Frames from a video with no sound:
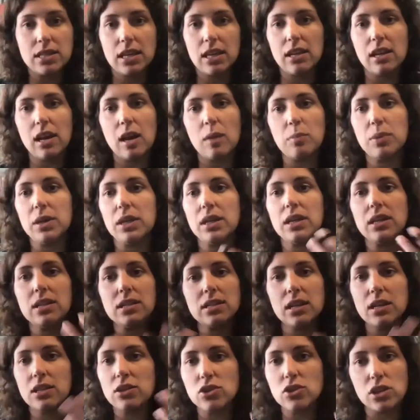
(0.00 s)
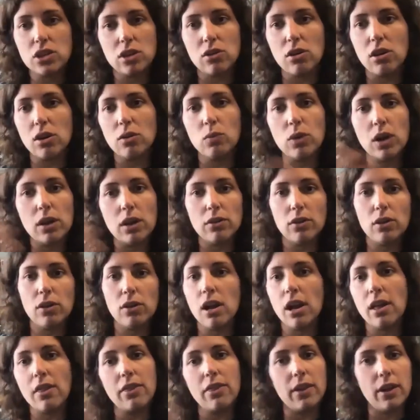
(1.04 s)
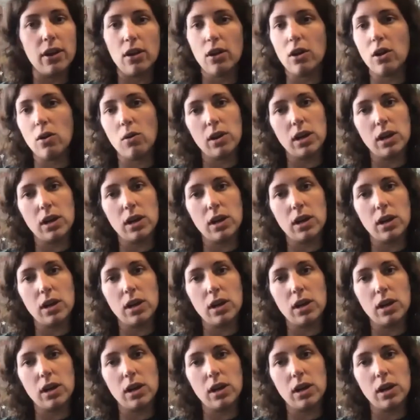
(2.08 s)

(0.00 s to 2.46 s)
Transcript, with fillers: You have got to go to therapy, and that your